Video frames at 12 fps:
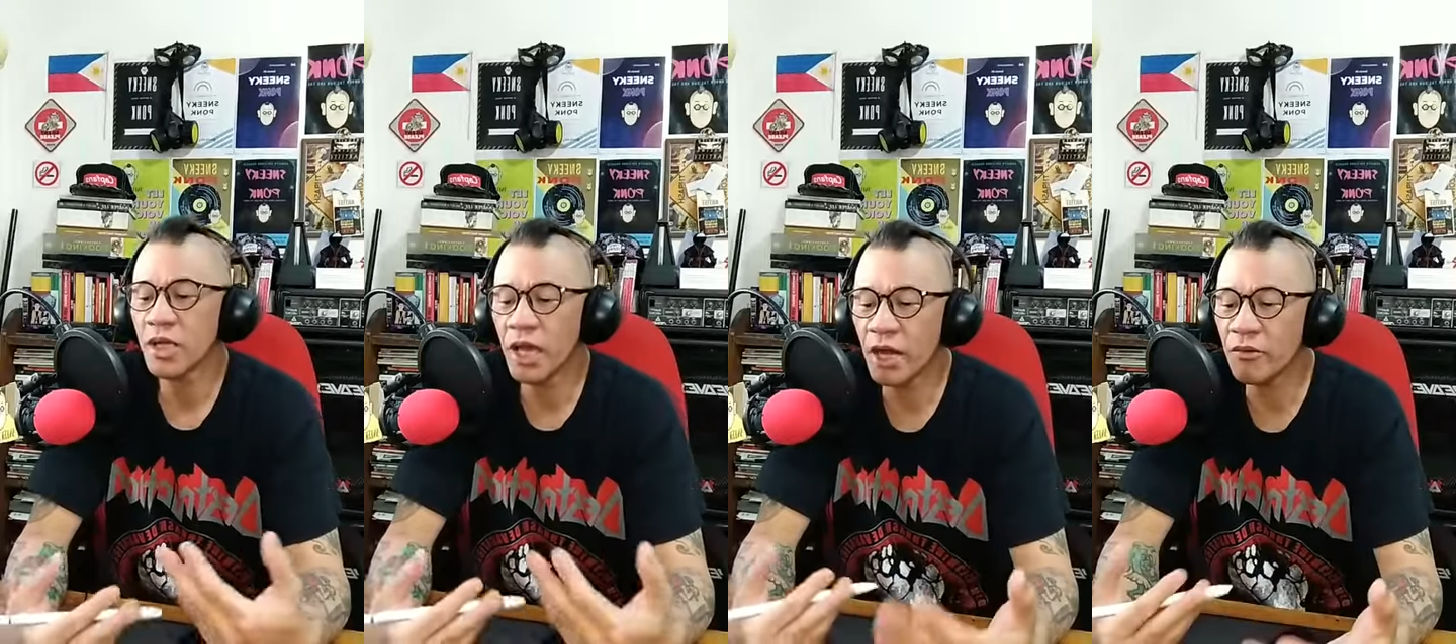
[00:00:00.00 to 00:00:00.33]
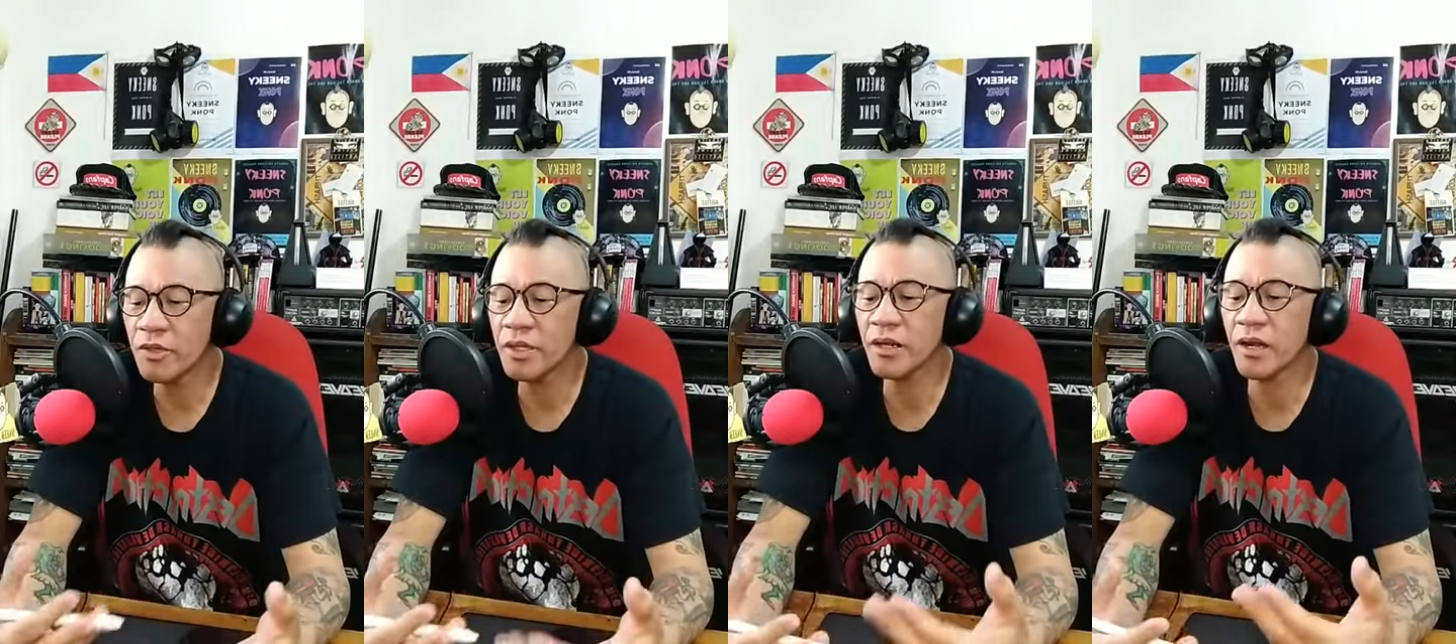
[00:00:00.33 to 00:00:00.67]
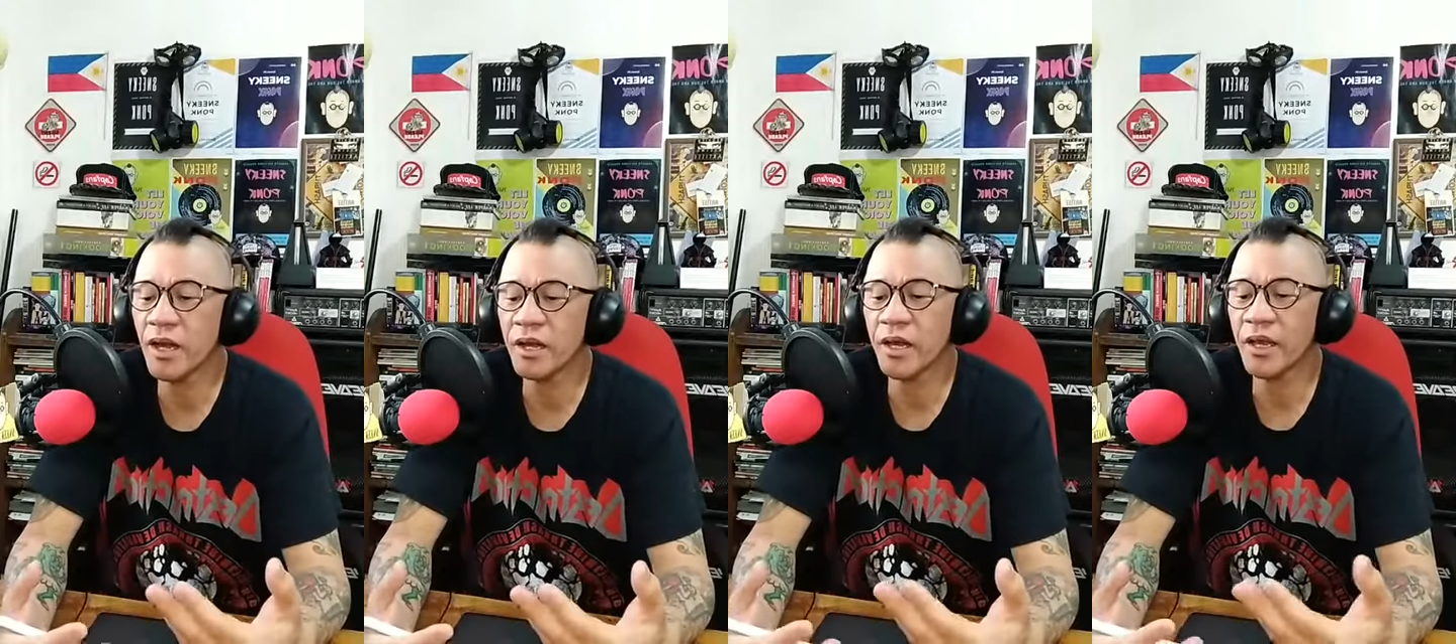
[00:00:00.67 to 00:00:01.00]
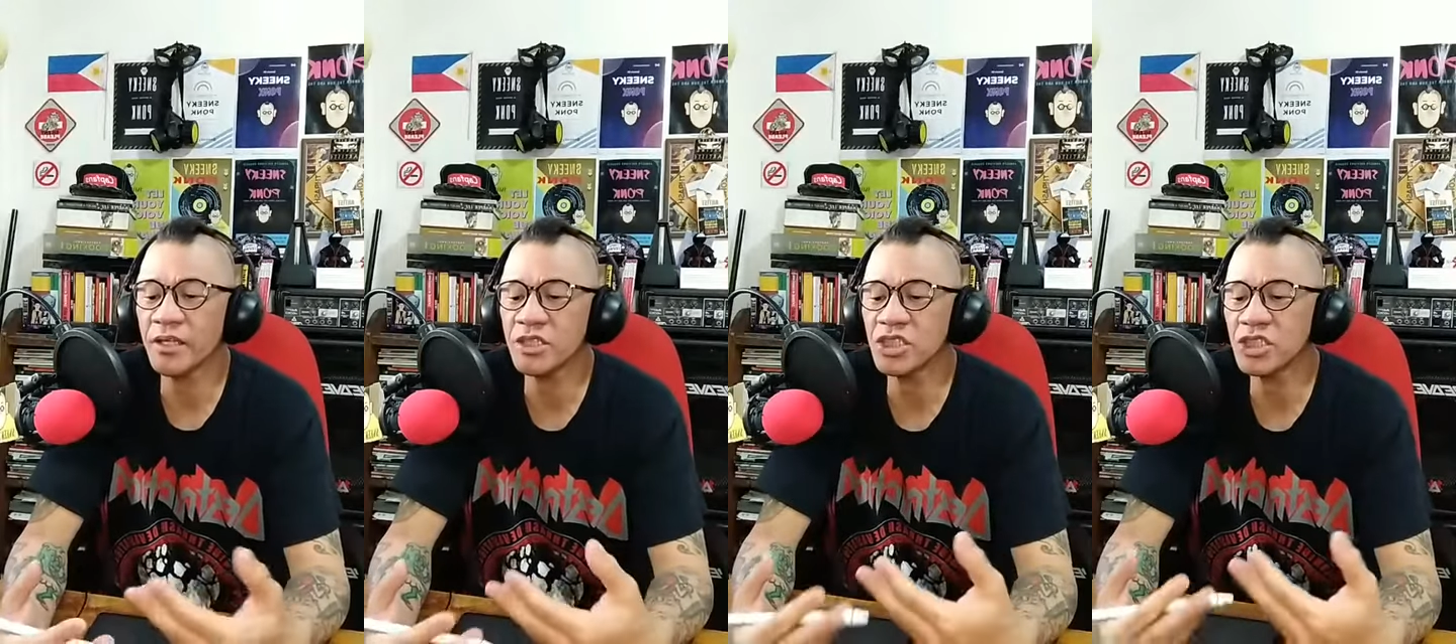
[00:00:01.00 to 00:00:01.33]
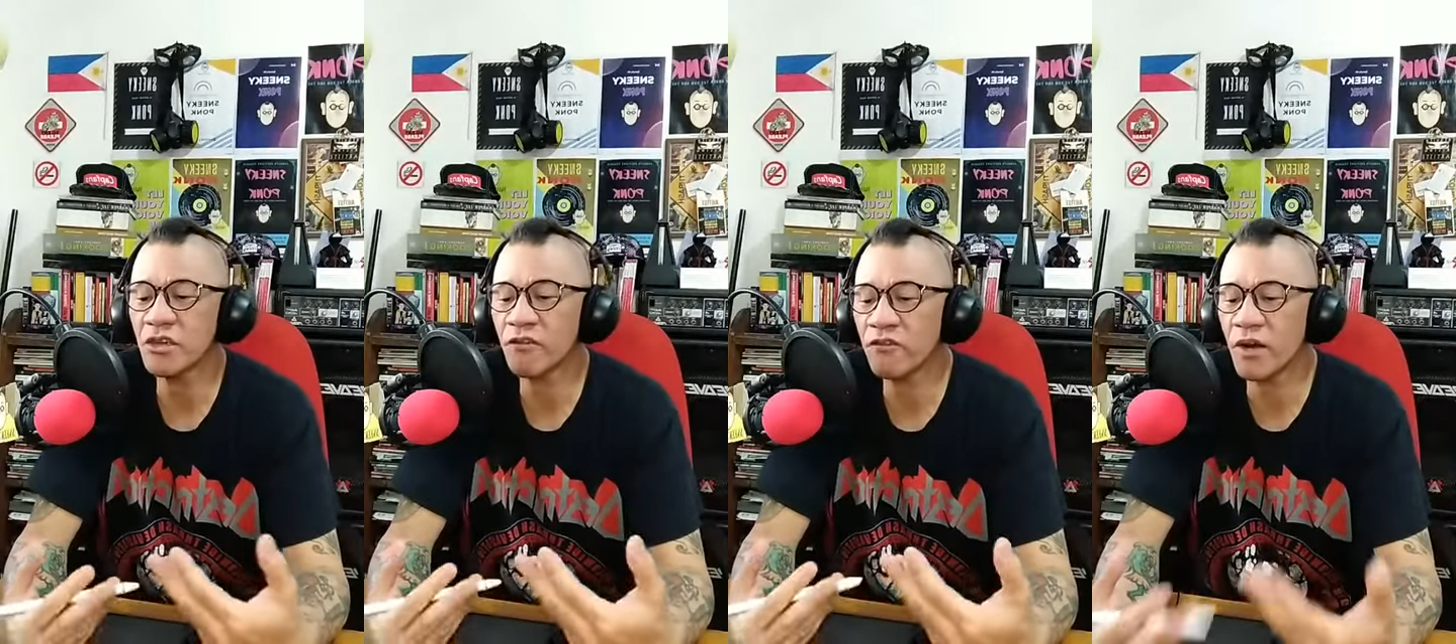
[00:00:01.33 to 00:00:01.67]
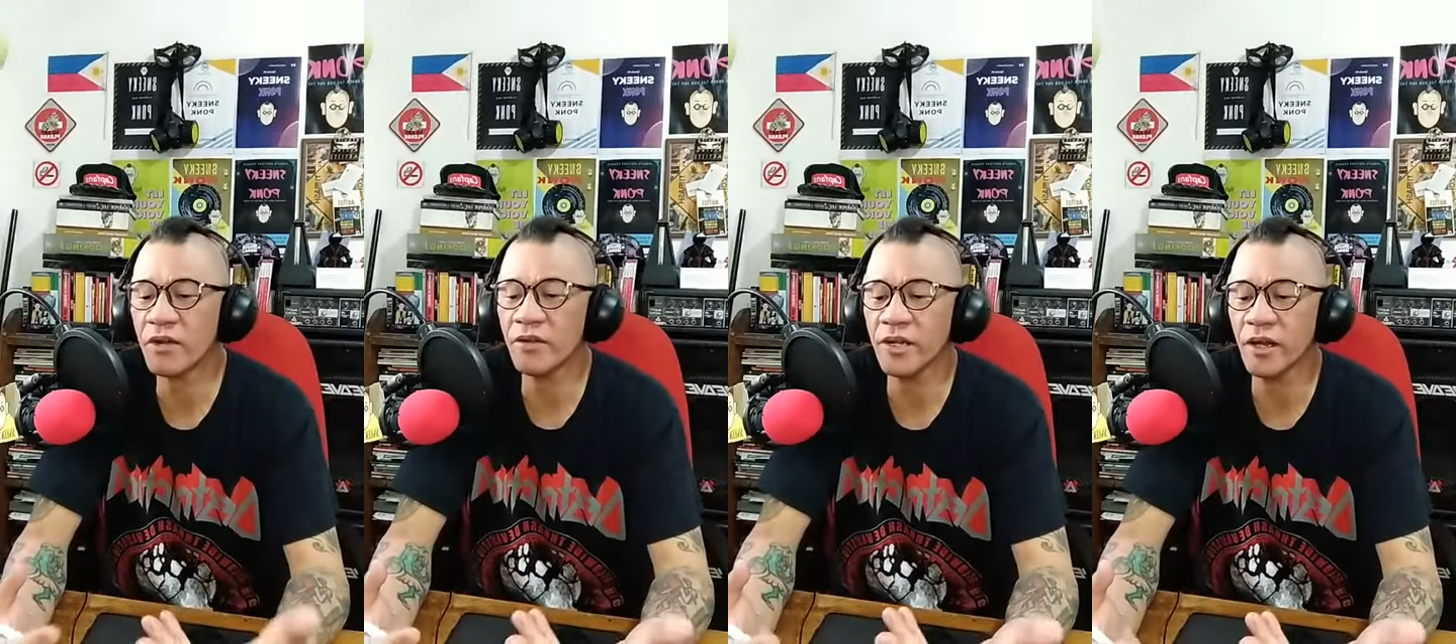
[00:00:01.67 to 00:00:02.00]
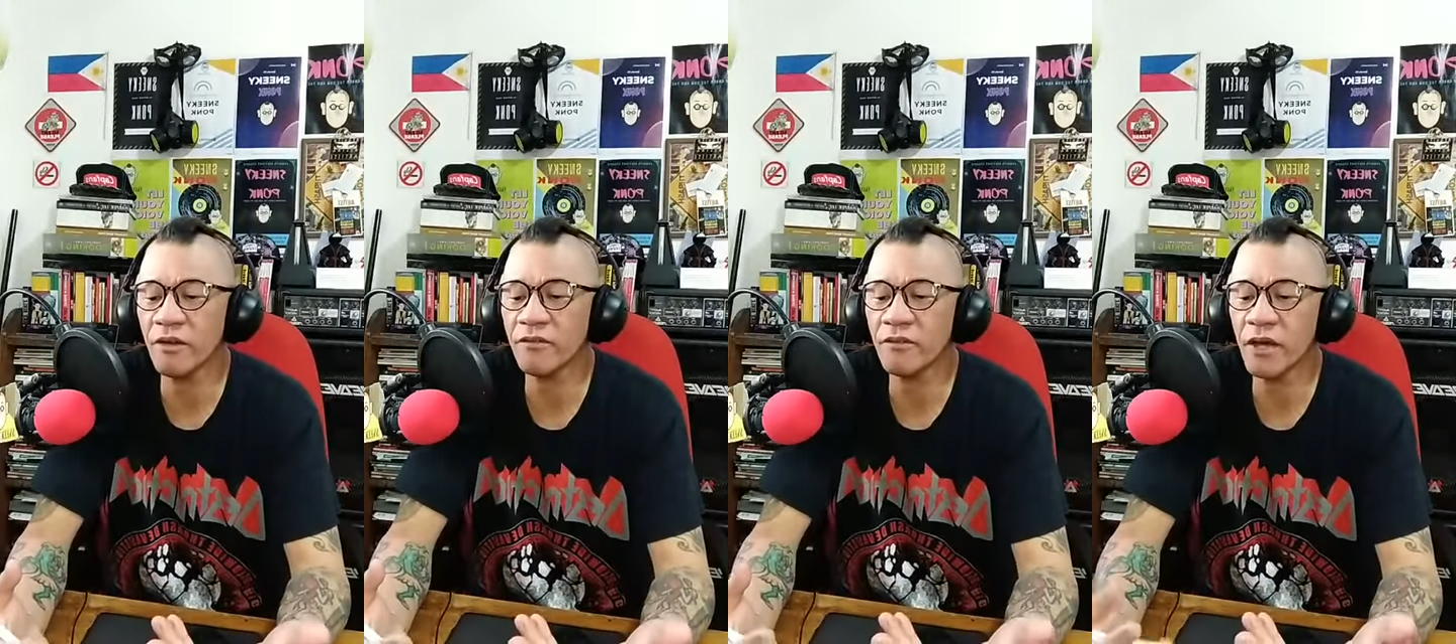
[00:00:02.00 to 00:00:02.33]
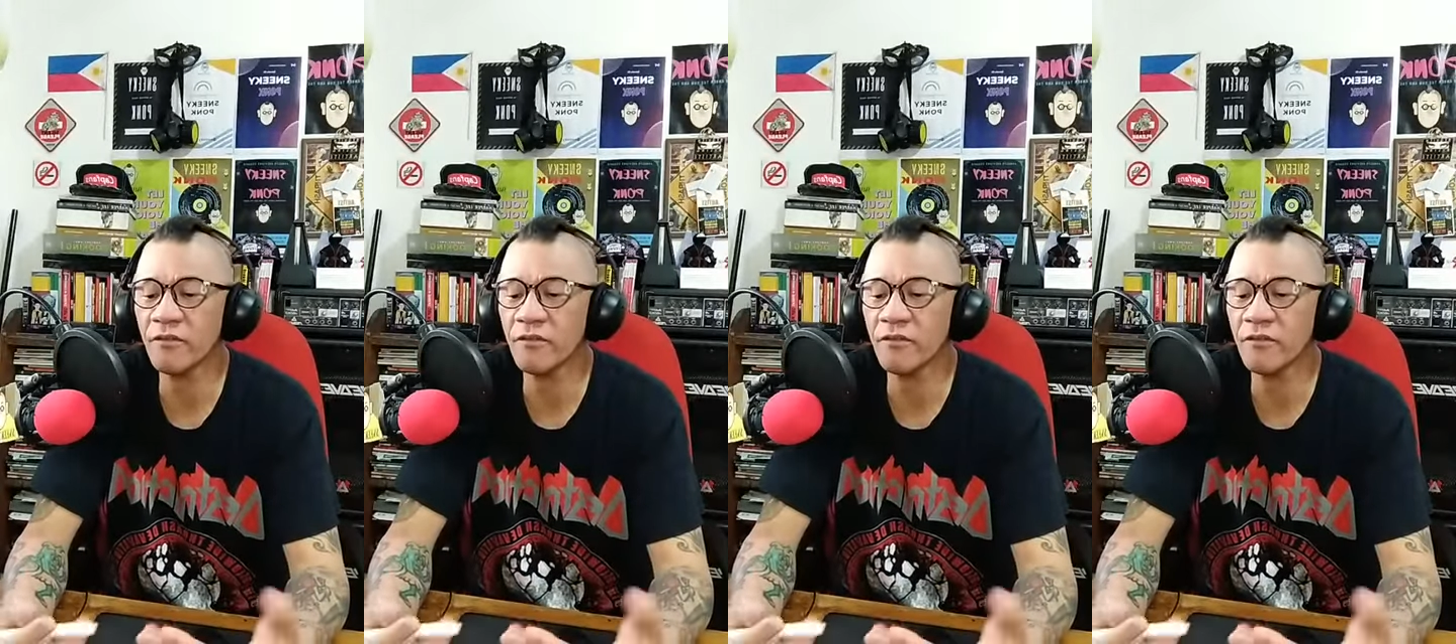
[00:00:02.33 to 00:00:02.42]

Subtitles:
carrying luggage far enough.